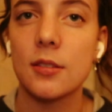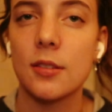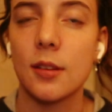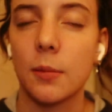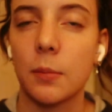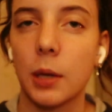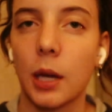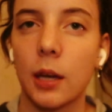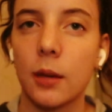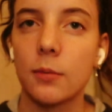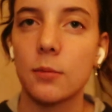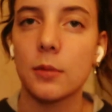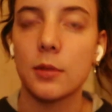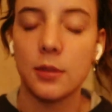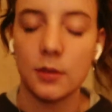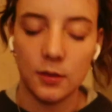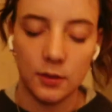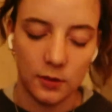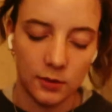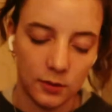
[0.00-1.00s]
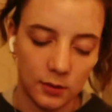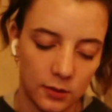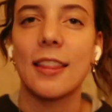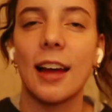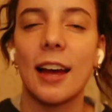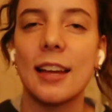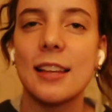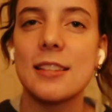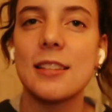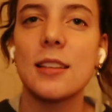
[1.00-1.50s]
sometimes. And
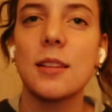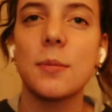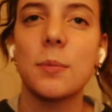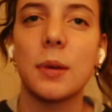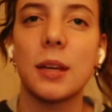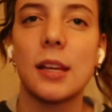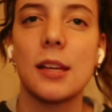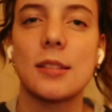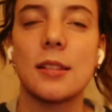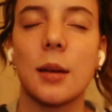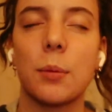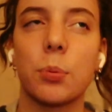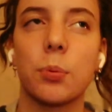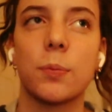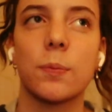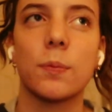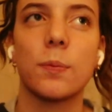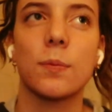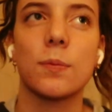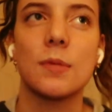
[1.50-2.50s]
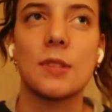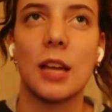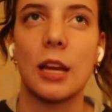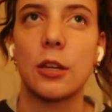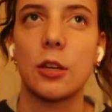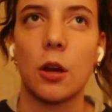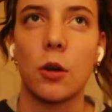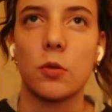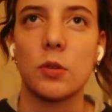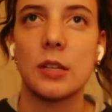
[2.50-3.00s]
that isn't because I said
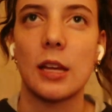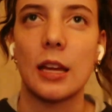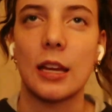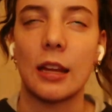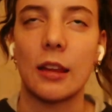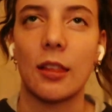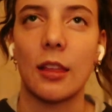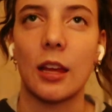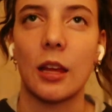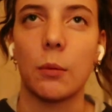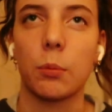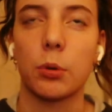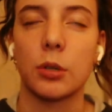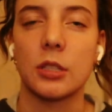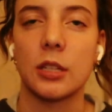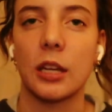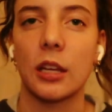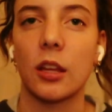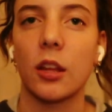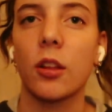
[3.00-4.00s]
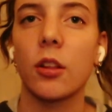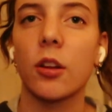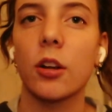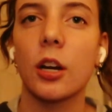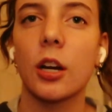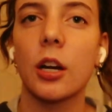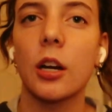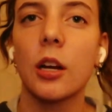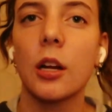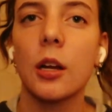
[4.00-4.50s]
no to anything in
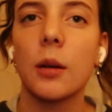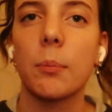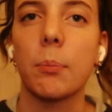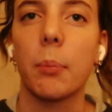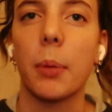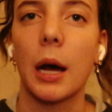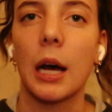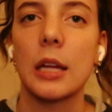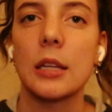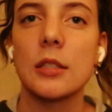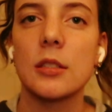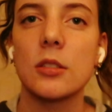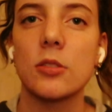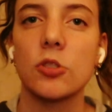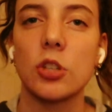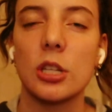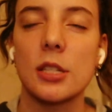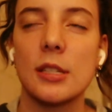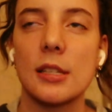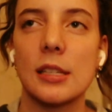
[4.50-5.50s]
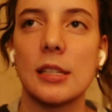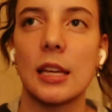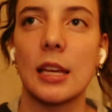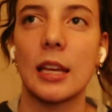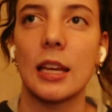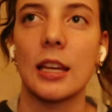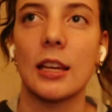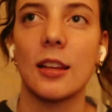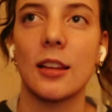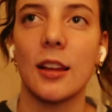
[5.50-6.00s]
particular, but just
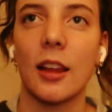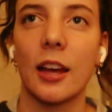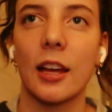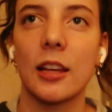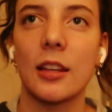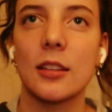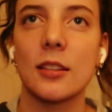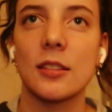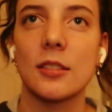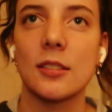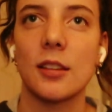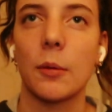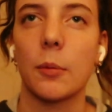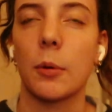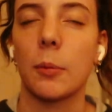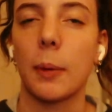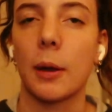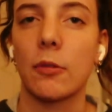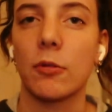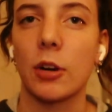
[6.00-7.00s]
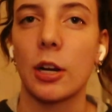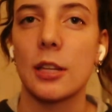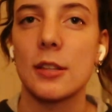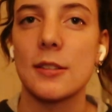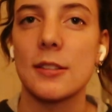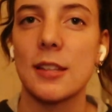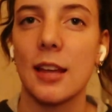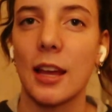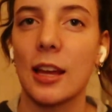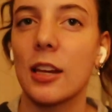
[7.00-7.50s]
seeing like some of my
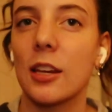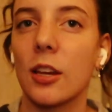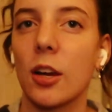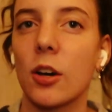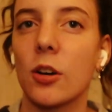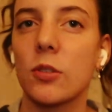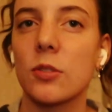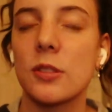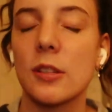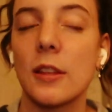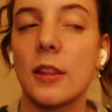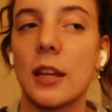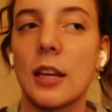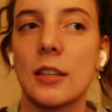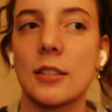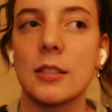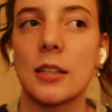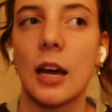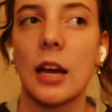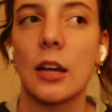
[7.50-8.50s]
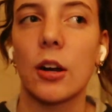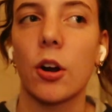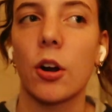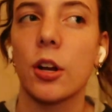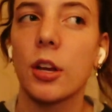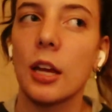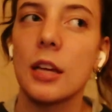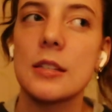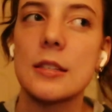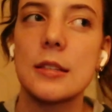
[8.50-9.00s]
friends saying no to things that
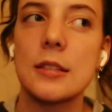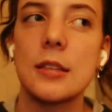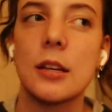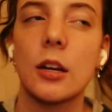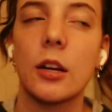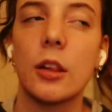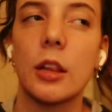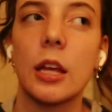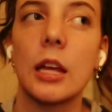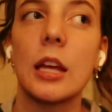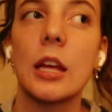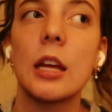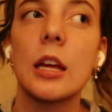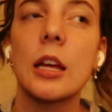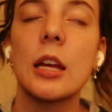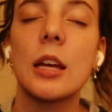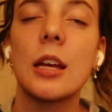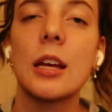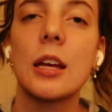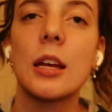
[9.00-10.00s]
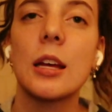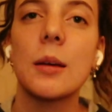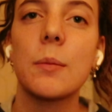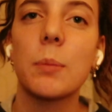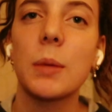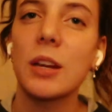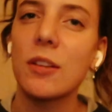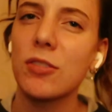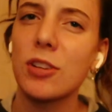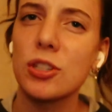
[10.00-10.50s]
aren't necessarily
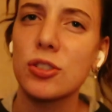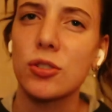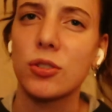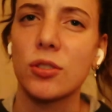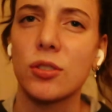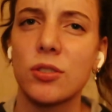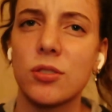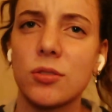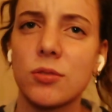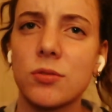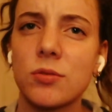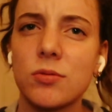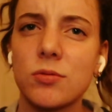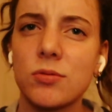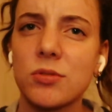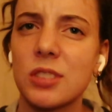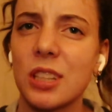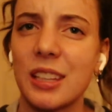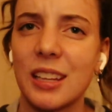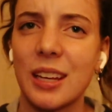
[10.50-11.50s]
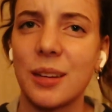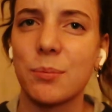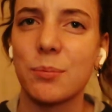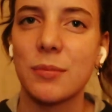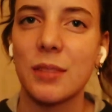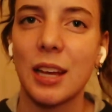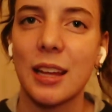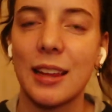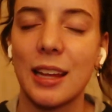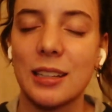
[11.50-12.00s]
beneficial to them
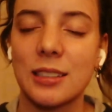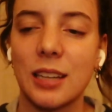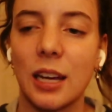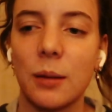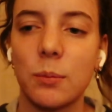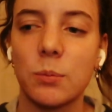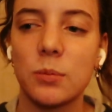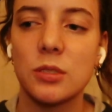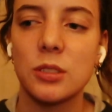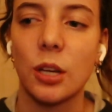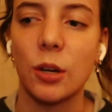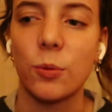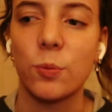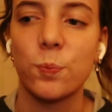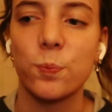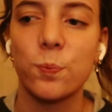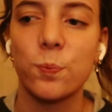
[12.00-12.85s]
in that time. So